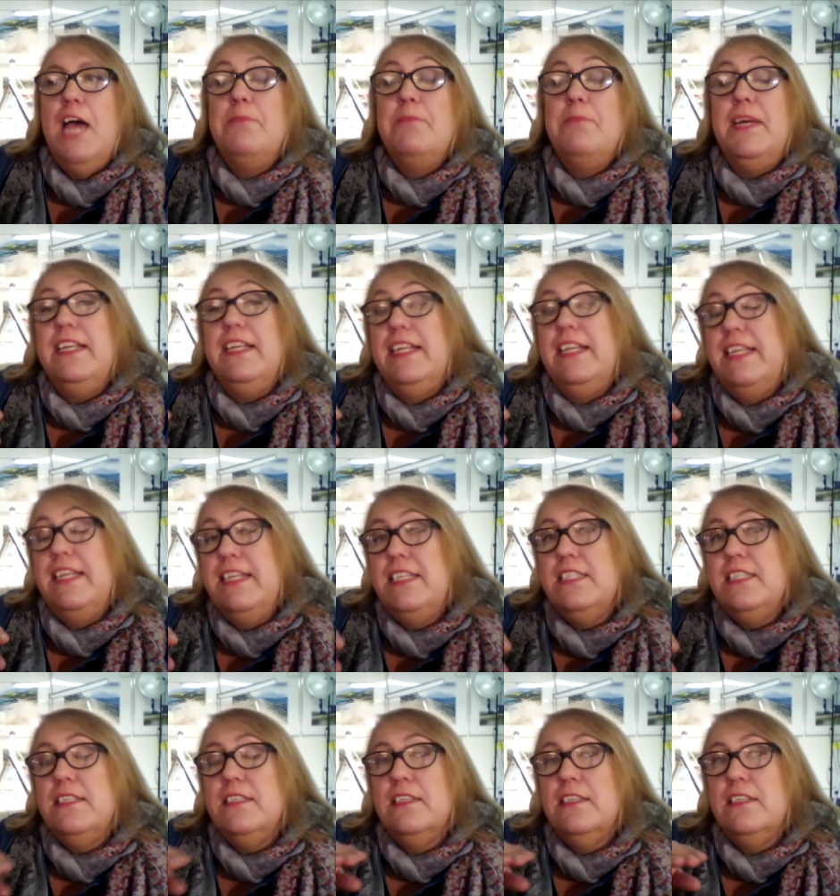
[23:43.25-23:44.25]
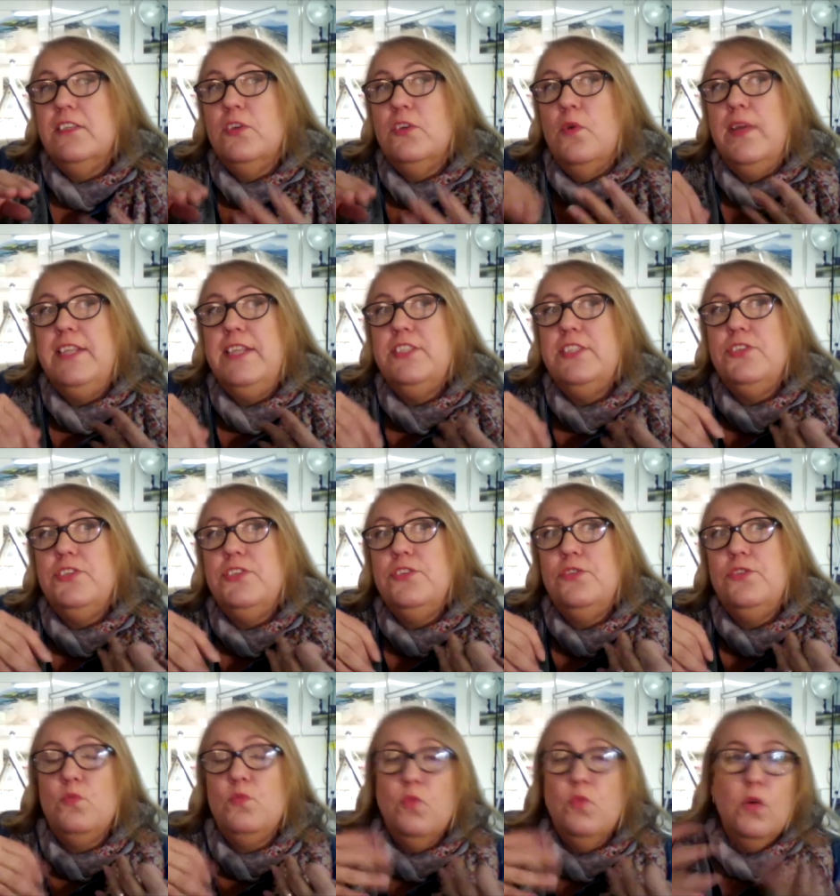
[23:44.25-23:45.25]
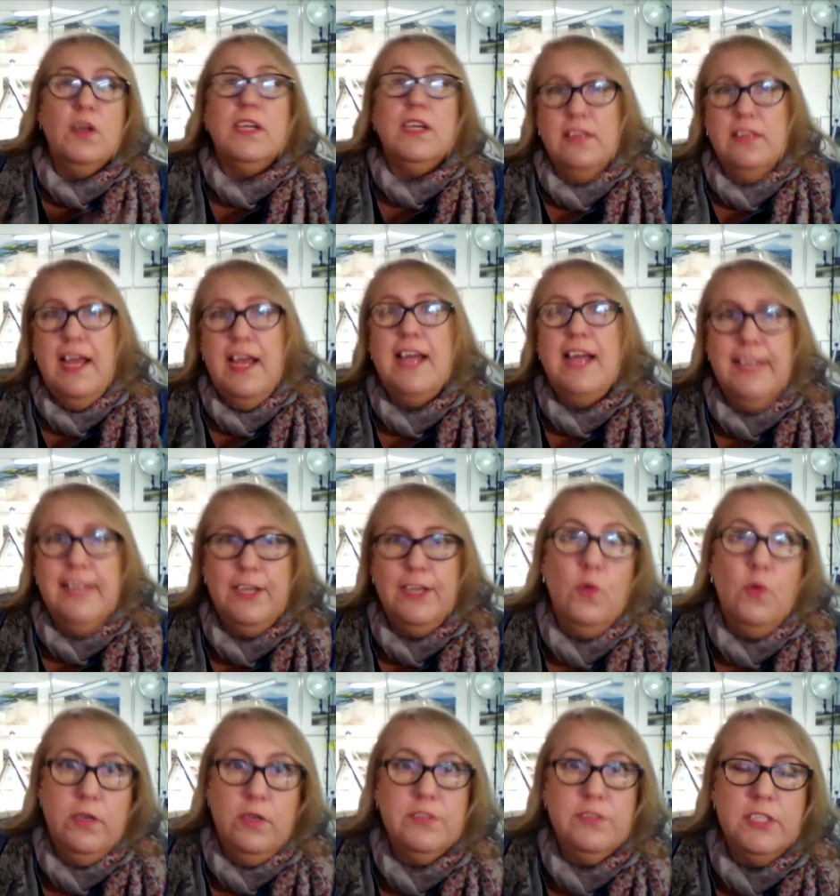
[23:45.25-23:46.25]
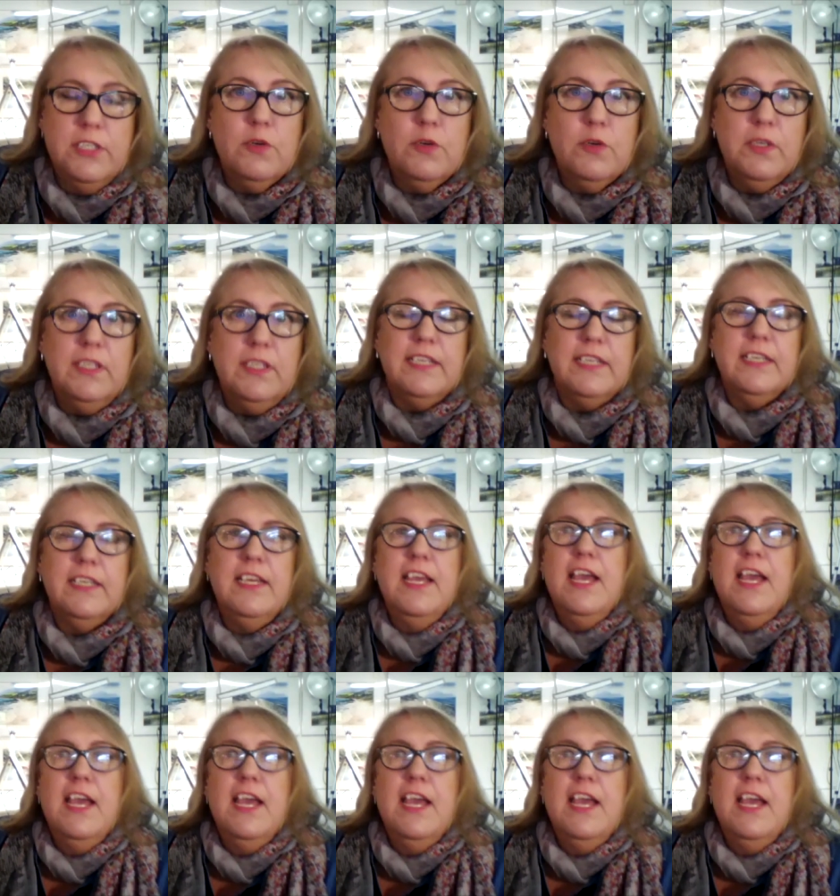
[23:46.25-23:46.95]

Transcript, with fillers: but it is going to work a lot like oils and acrylic.